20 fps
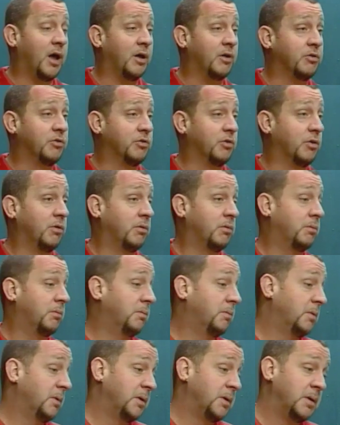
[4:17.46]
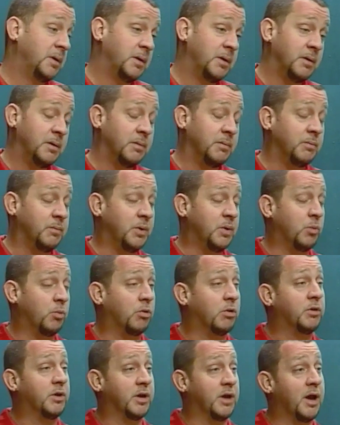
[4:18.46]
so we
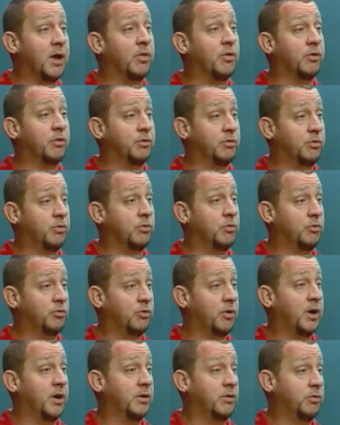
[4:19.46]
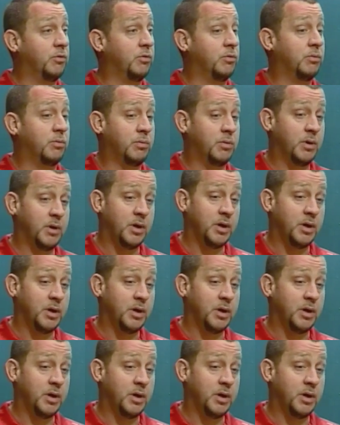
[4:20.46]
work together to try to